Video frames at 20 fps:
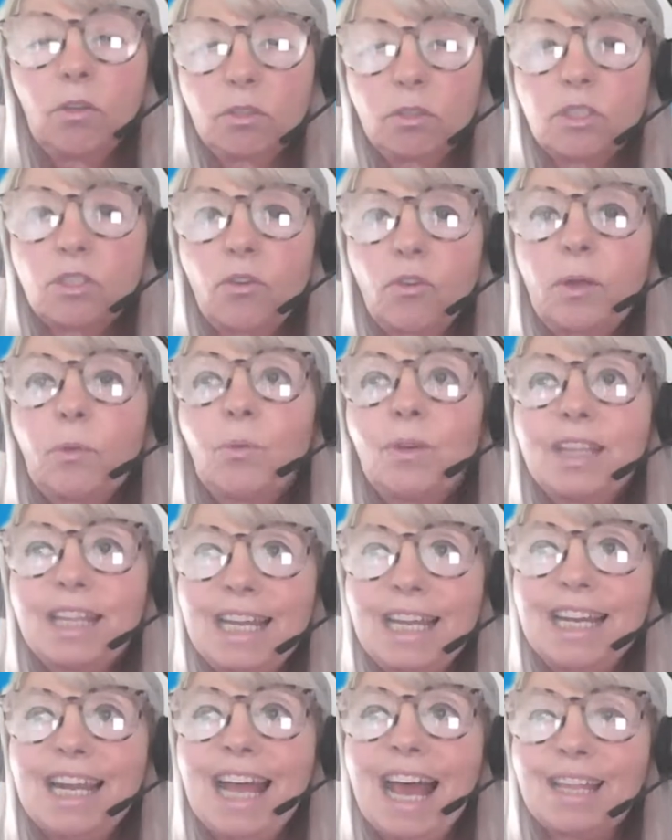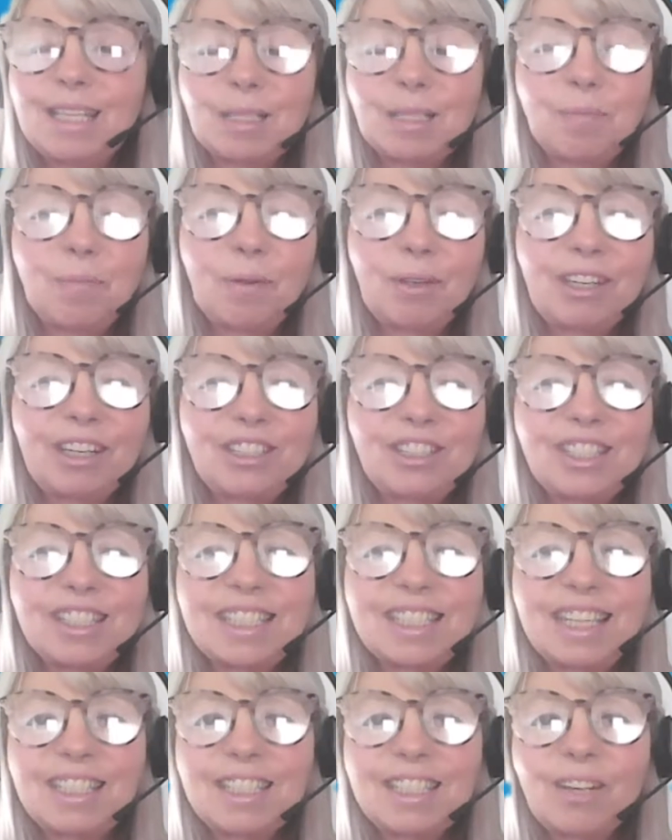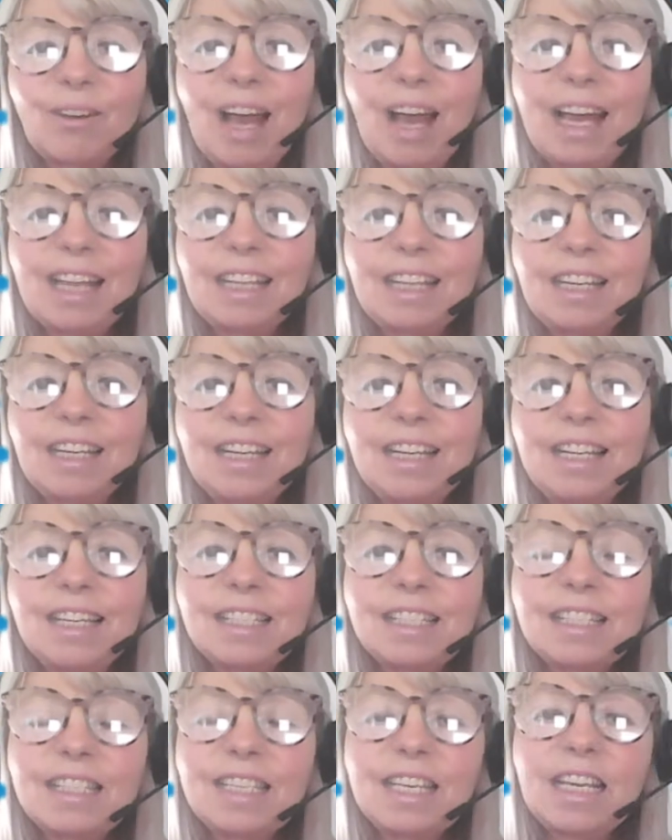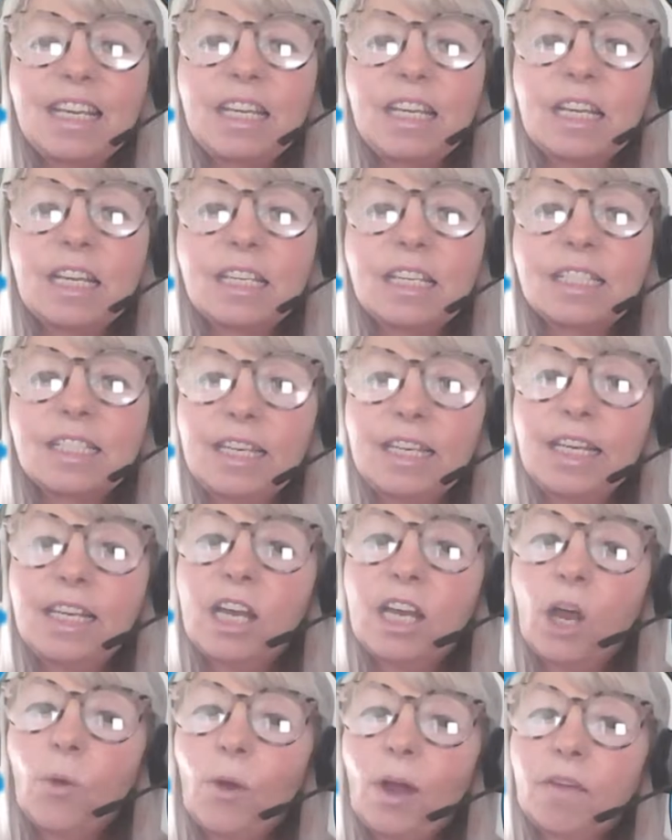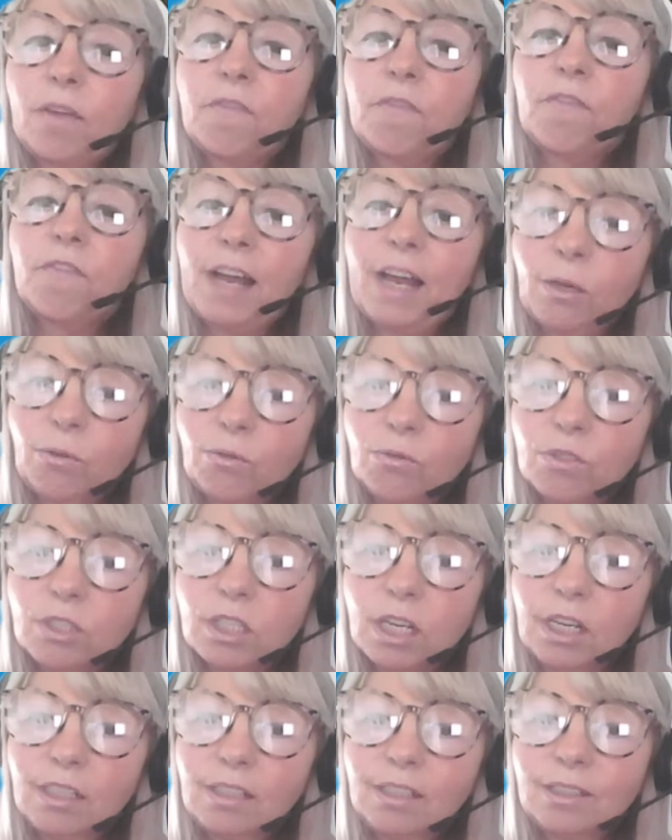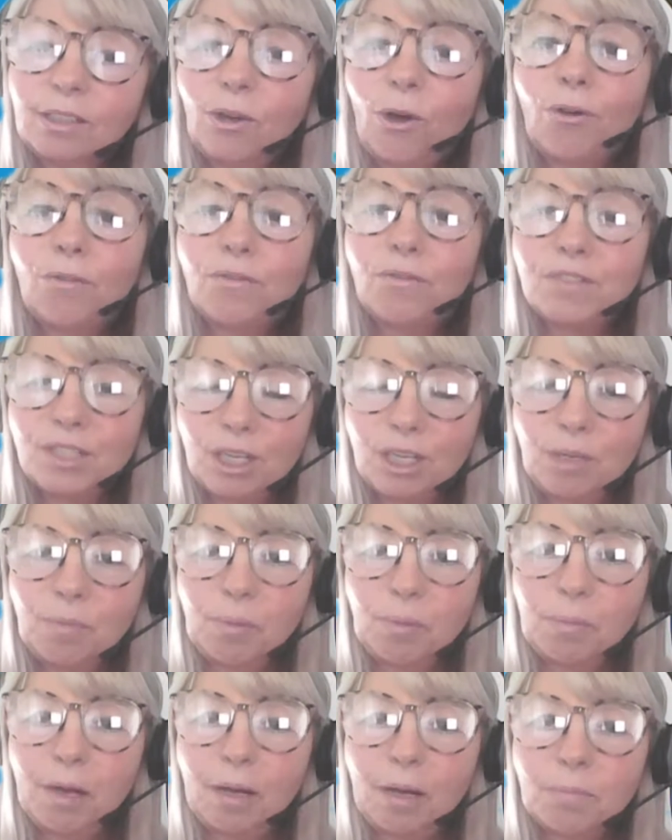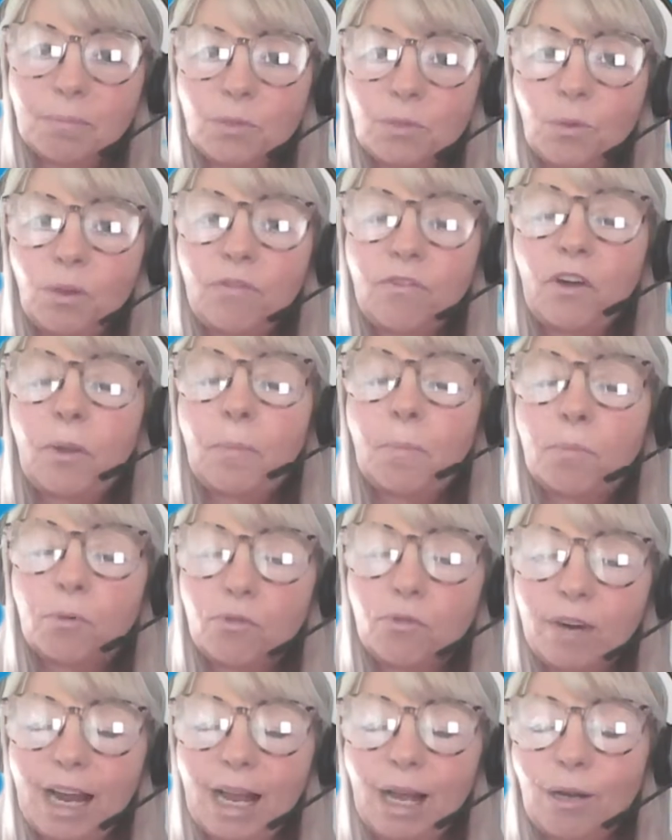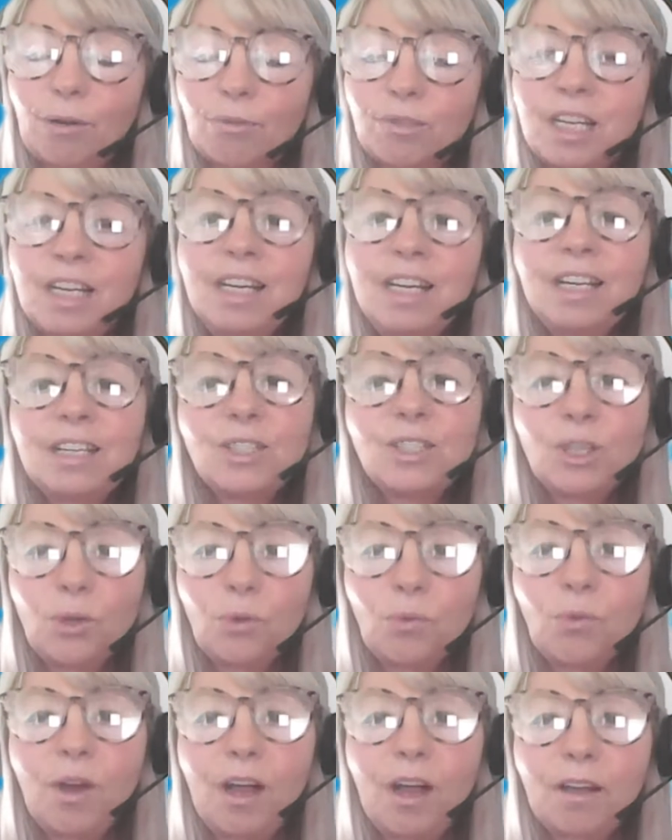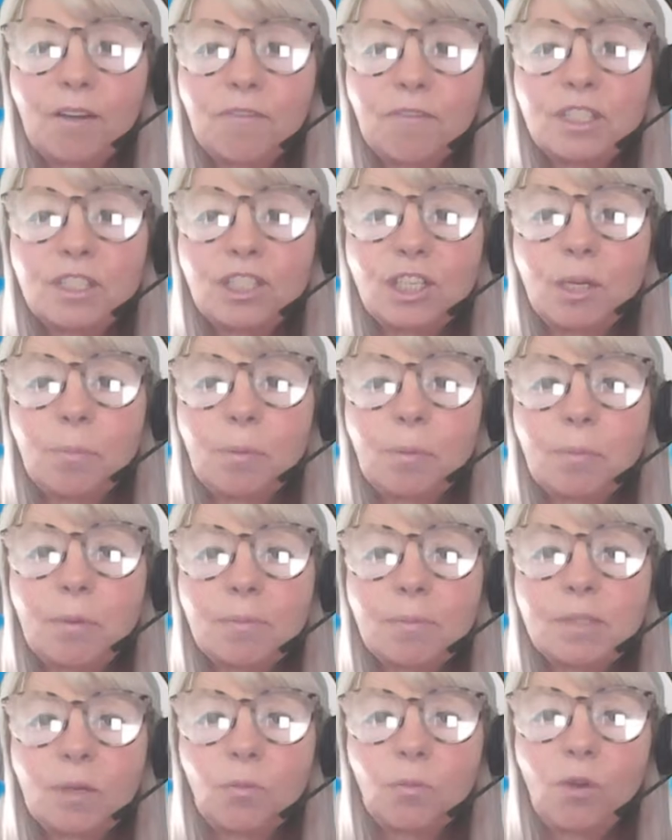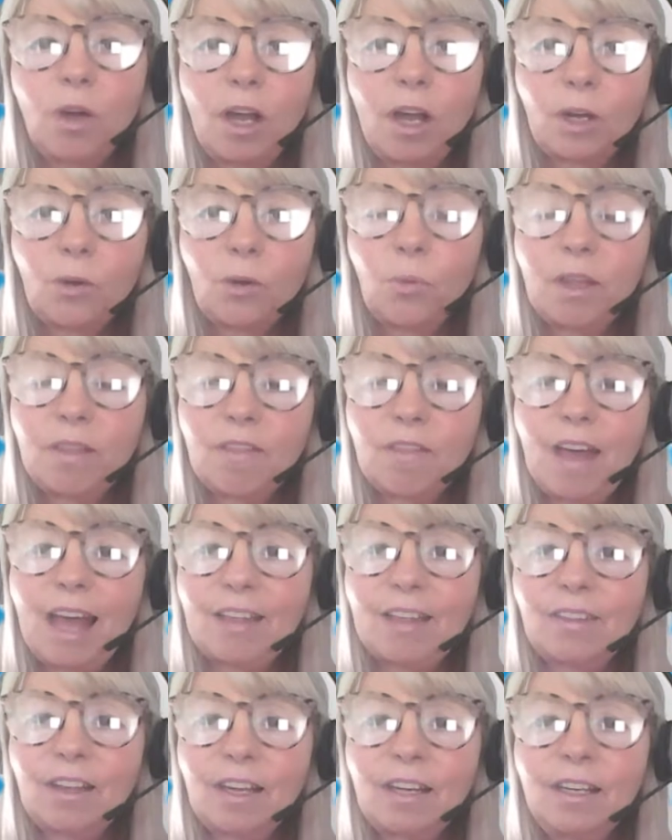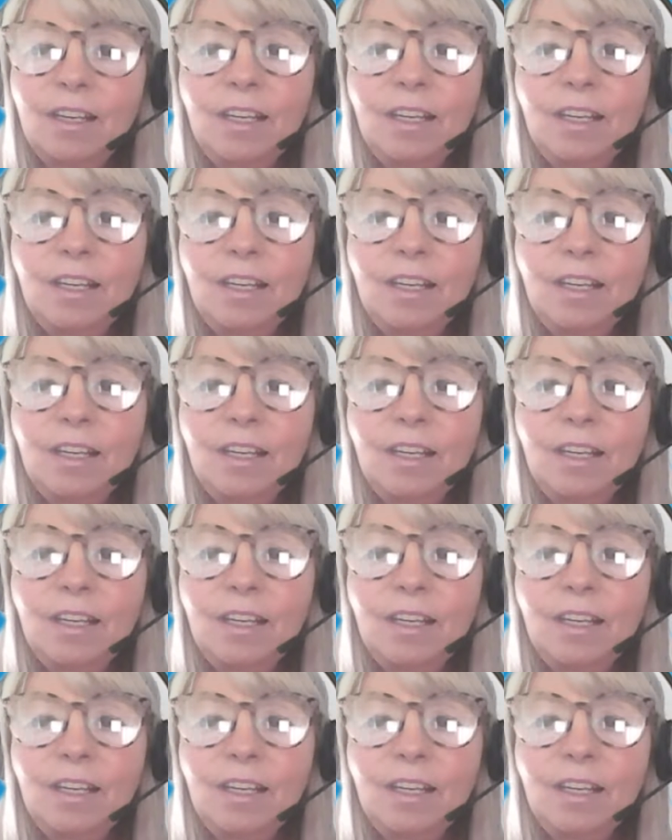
Within Heather's book, I should say. So Heather is the CEO and founder of Supermums. We're very proud to work for Supermums and work with Heather.